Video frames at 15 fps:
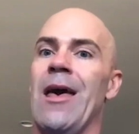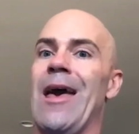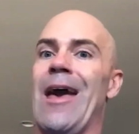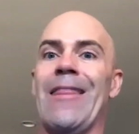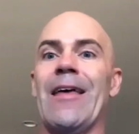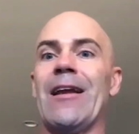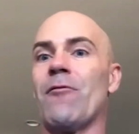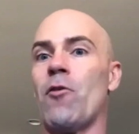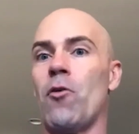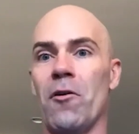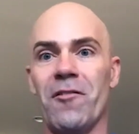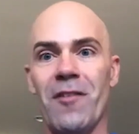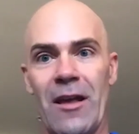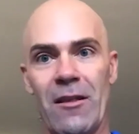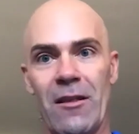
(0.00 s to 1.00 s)
and then of
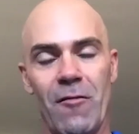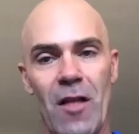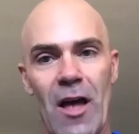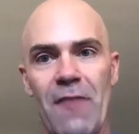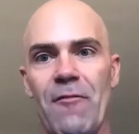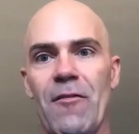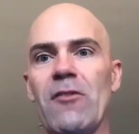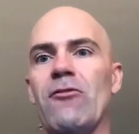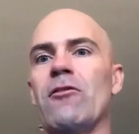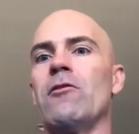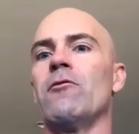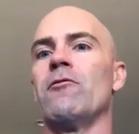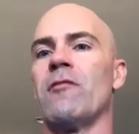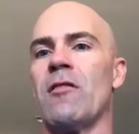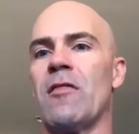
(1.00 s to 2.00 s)
course, end of life
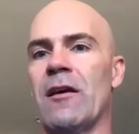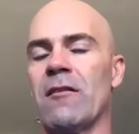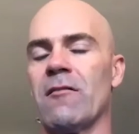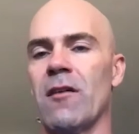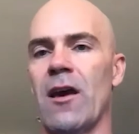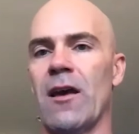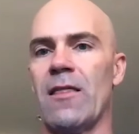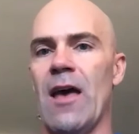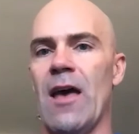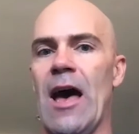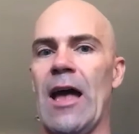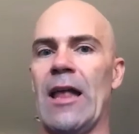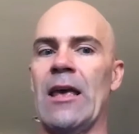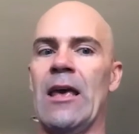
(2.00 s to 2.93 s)
issues and things like that.